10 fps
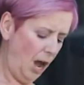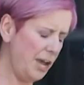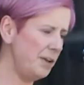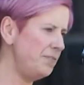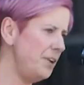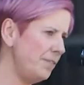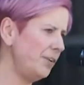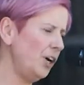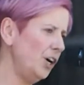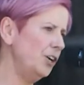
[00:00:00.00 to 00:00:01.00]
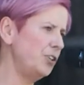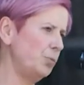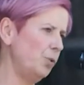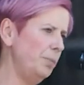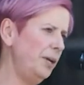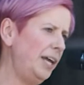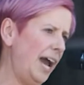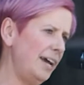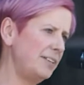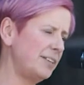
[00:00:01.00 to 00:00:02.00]
I have never heard a woman
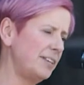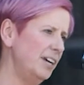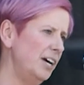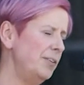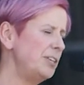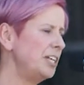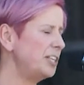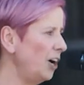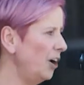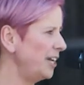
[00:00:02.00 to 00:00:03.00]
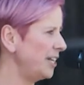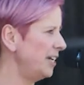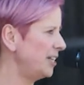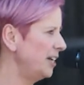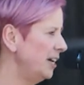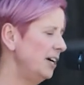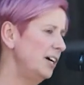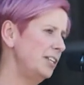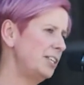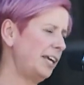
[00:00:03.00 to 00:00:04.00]
yet that decided
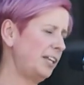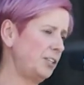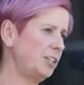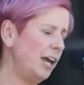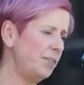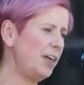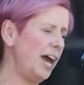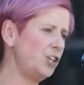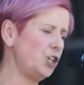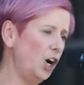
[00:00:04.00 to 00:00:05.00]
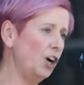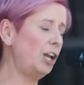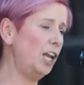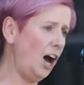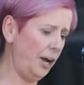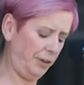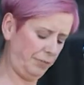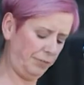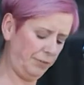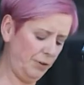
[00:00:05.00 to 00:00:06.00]
to give their child
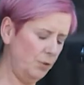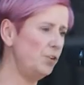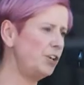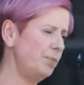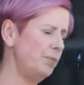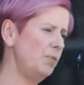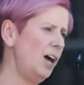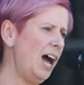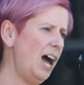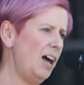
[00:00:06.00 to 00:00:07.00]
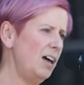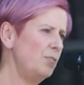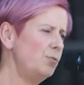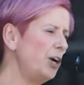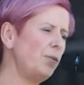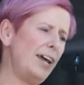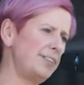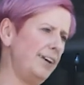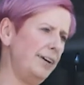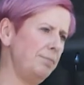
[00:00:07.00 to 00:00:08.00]
life, re
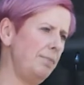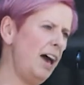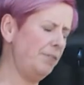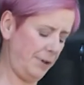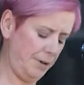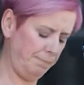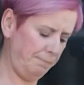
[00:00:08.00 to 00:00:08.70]
regret it ever.